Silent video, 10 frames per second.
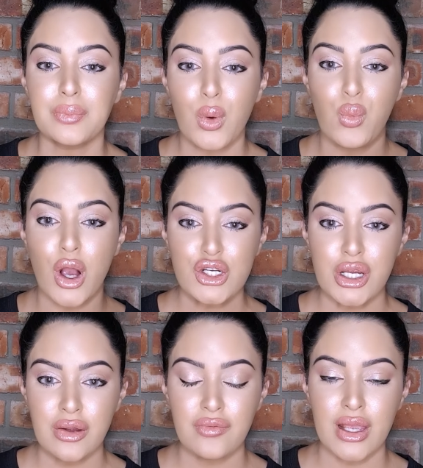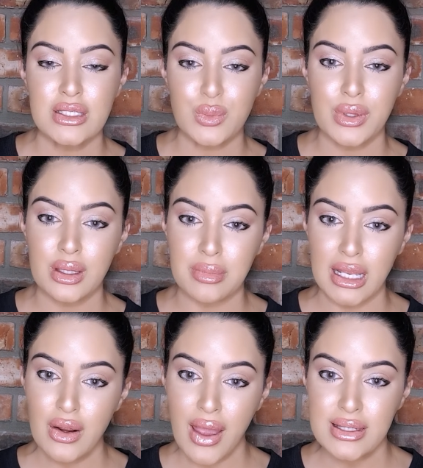washing your face with
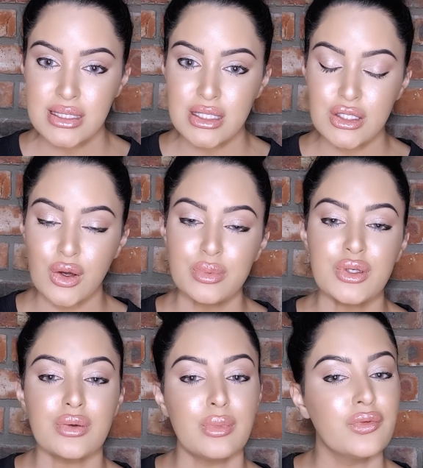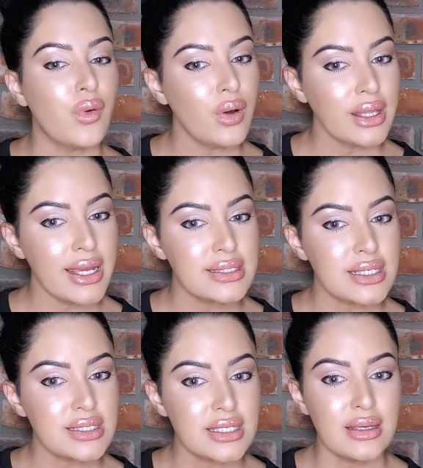amino acid soap to remove all
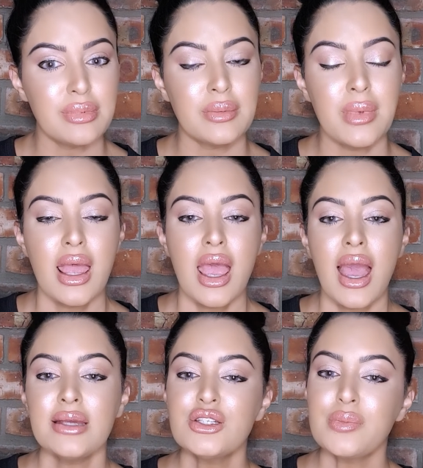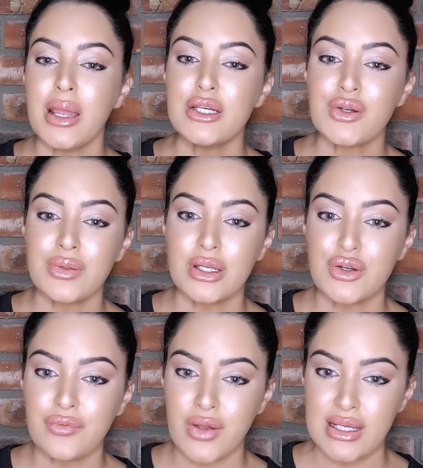excess sebum and to make sure that
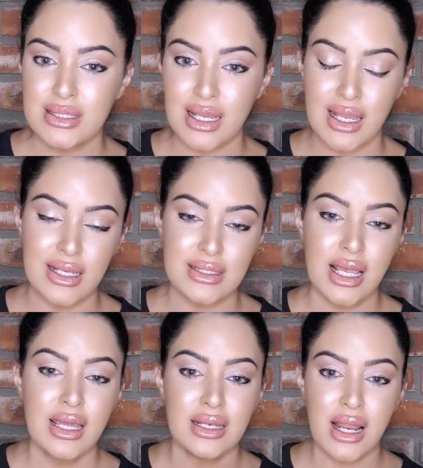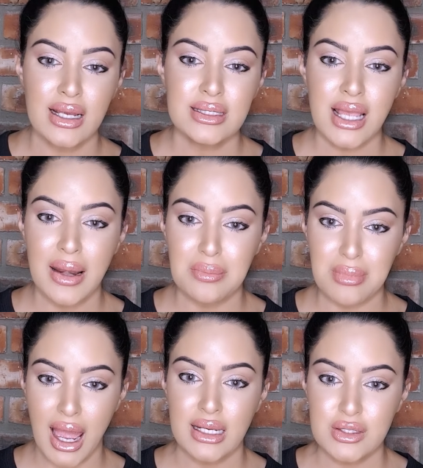your face is nice and
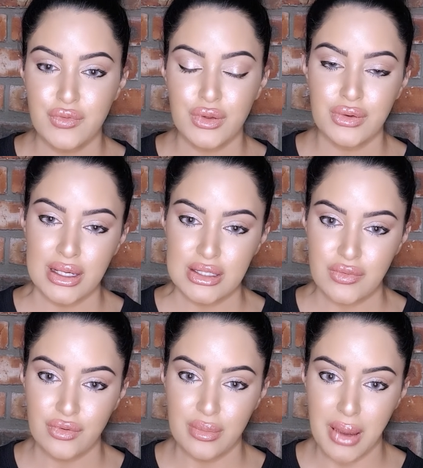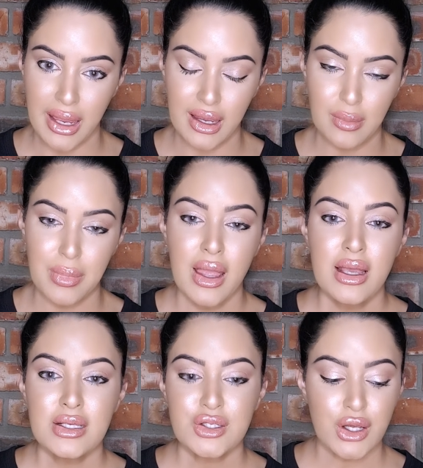matte for the rest of your makeup.
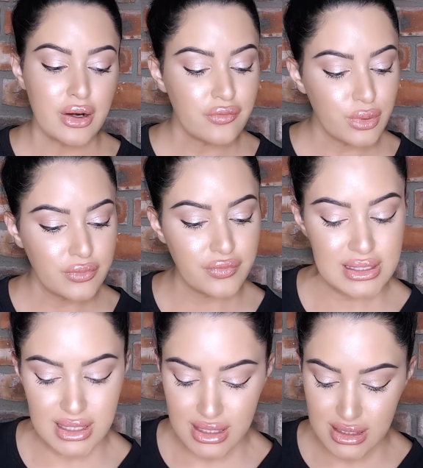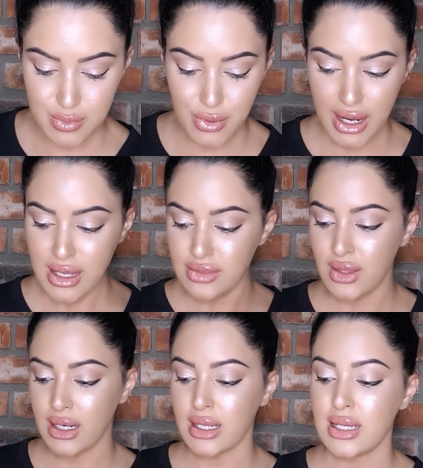Start off with fixing spray,
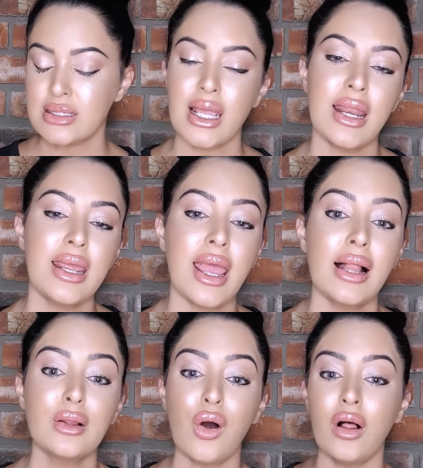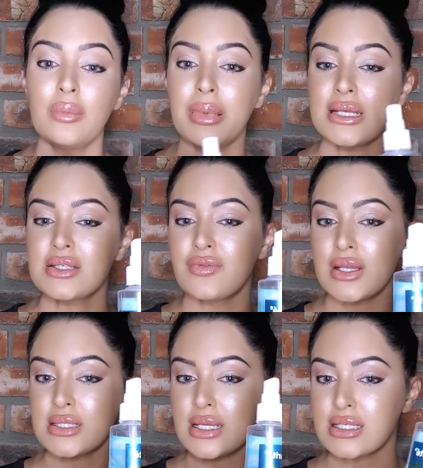that is any alcohol-based
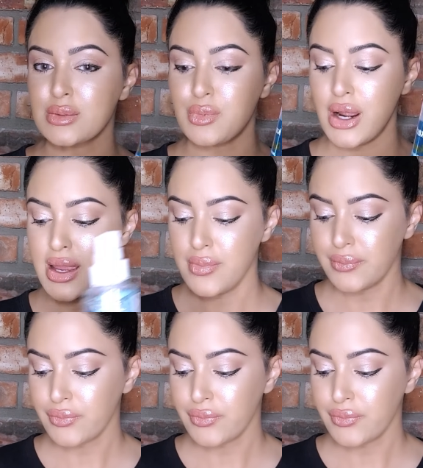fixing spray.